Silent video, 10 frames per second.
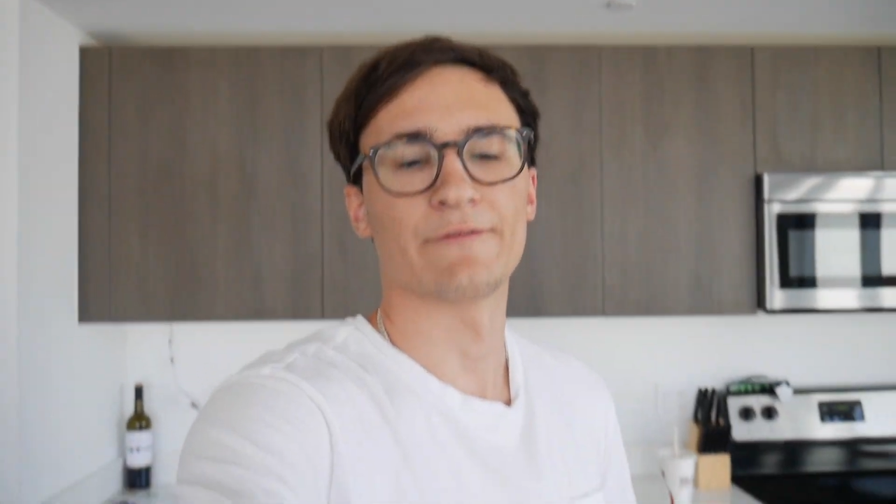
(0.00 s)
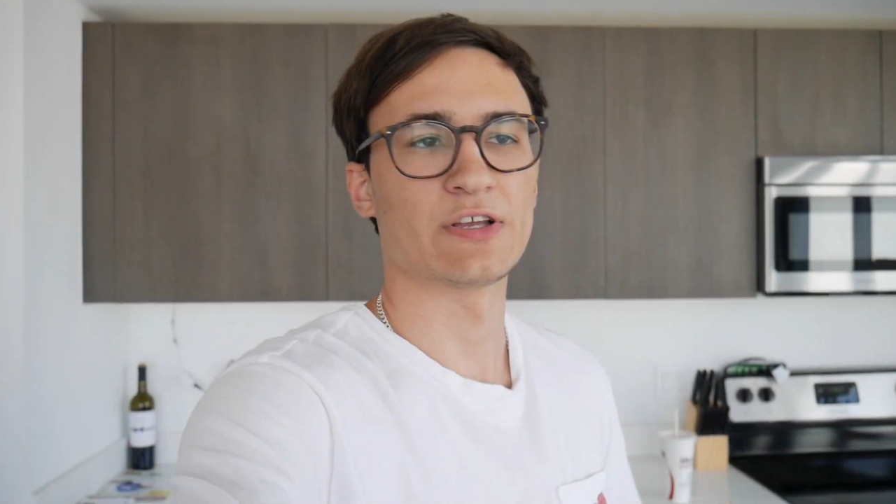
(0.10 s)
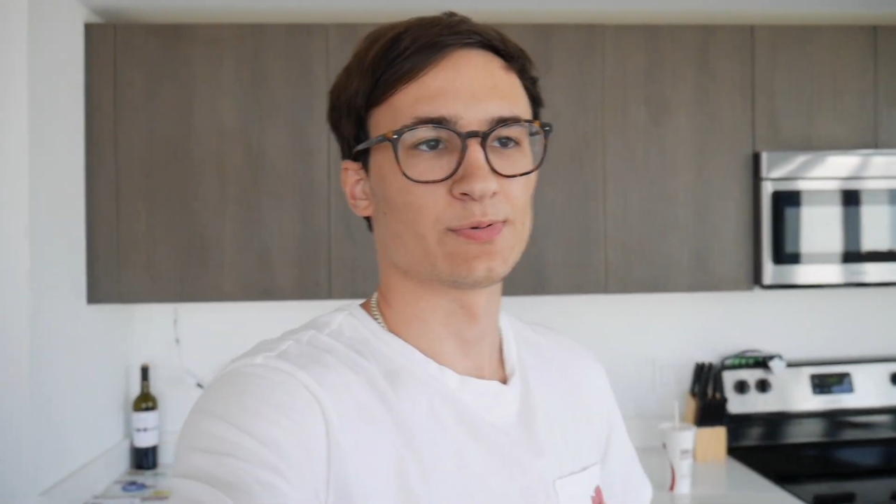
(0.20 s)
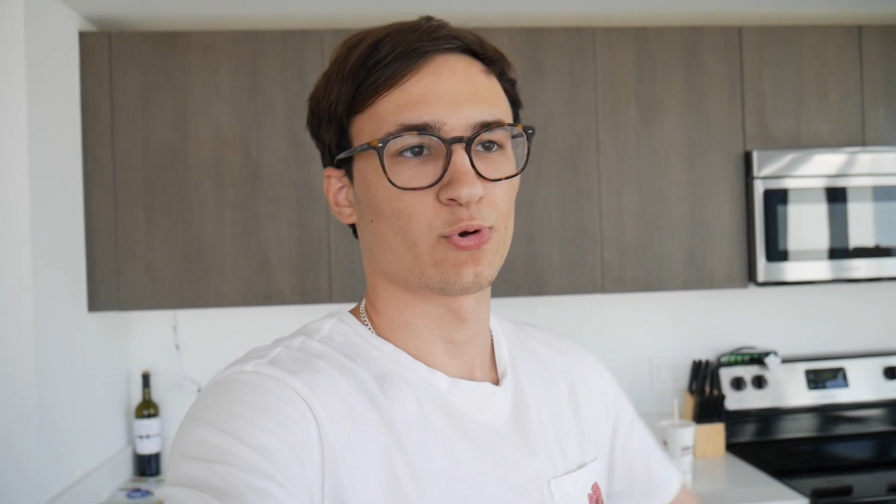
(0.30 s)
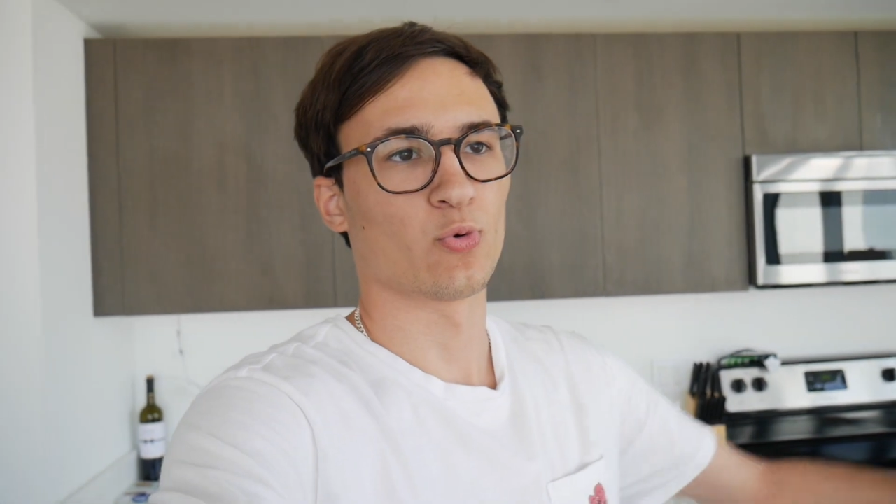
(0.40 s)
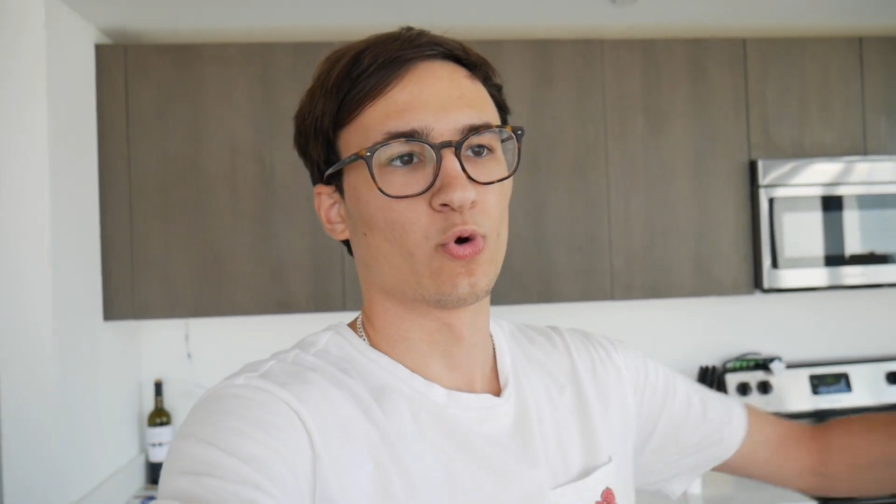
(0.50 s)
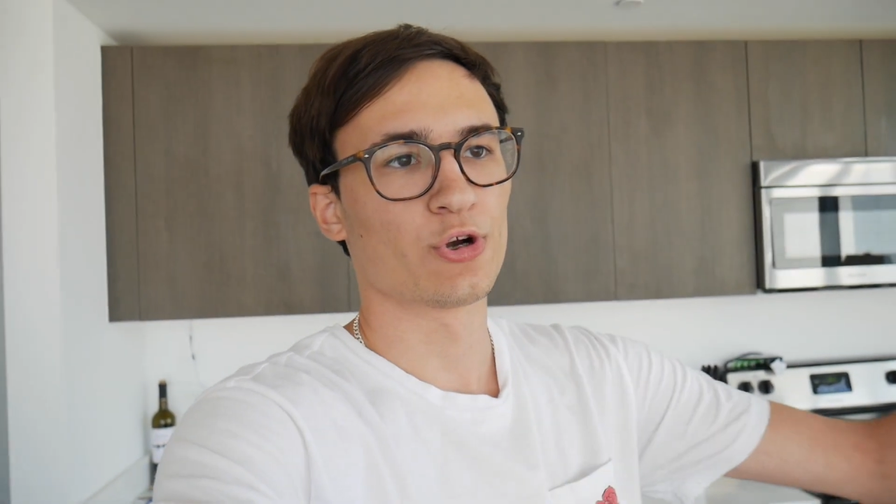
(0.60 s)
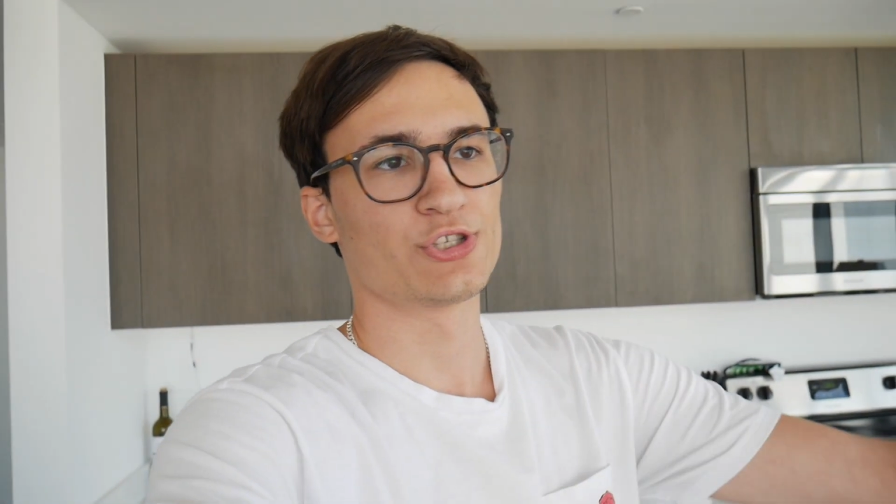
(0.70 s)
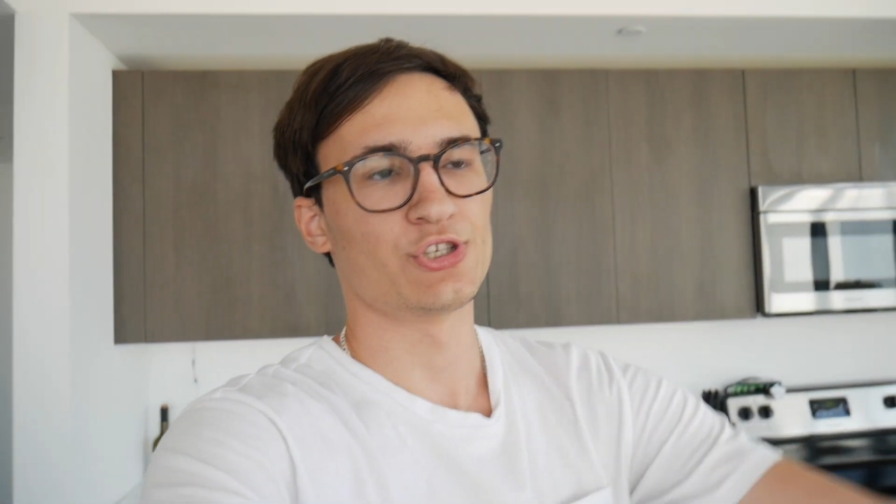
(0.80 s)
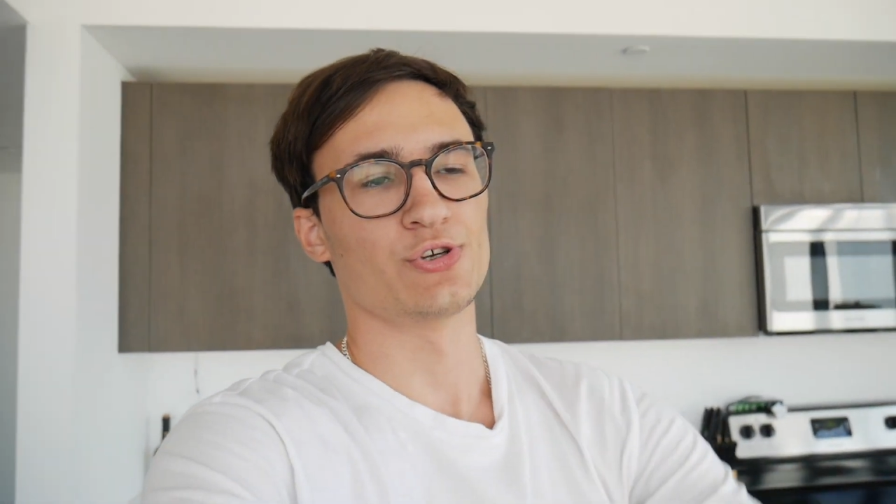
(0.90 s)
Facebook
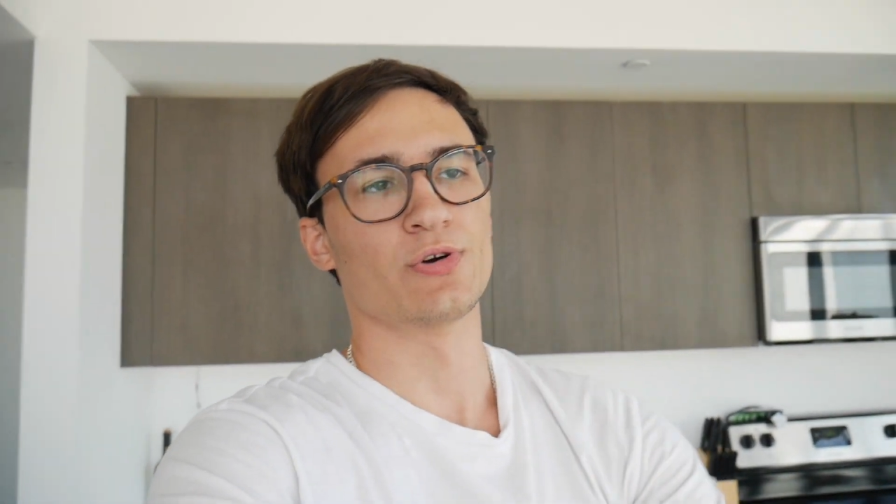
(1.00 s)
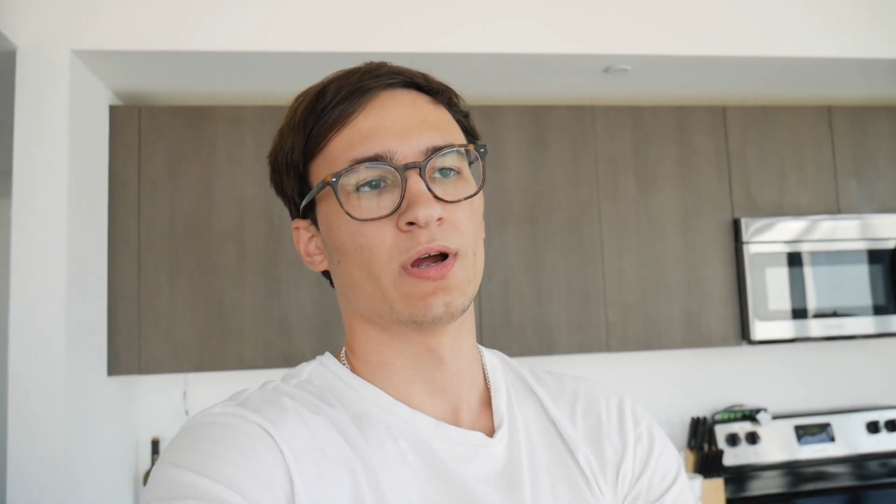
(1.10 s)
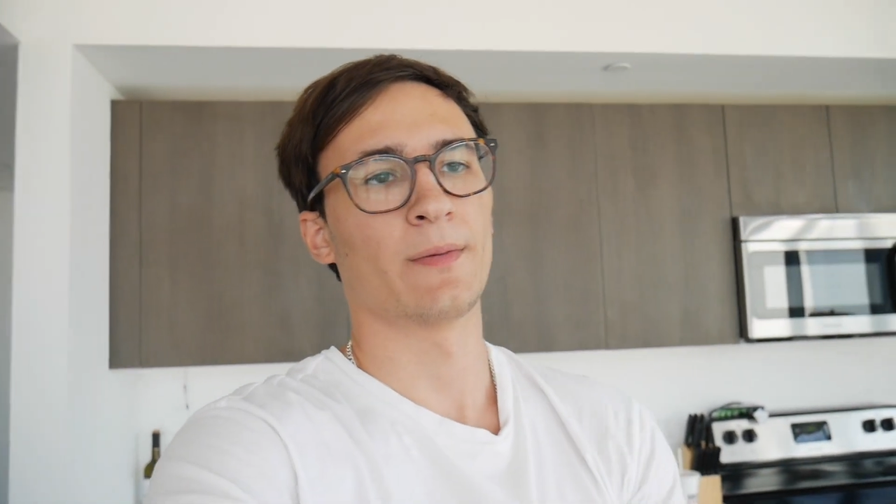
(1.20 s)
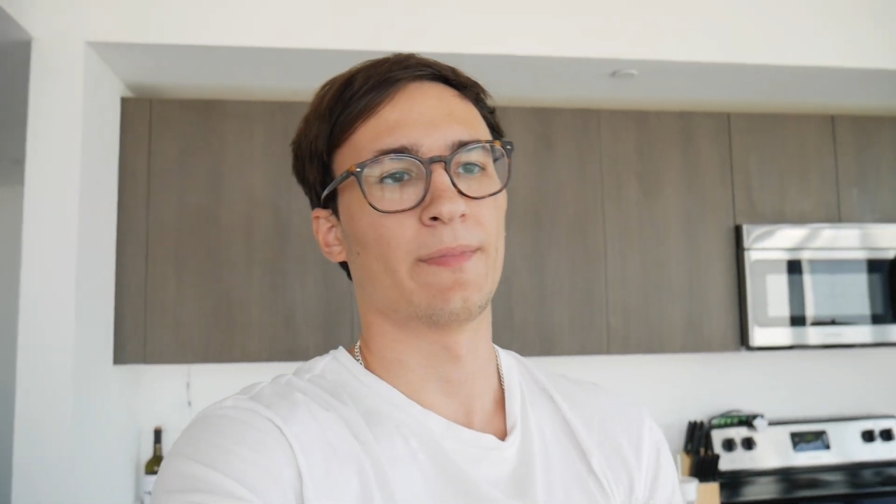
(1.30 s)
rewards you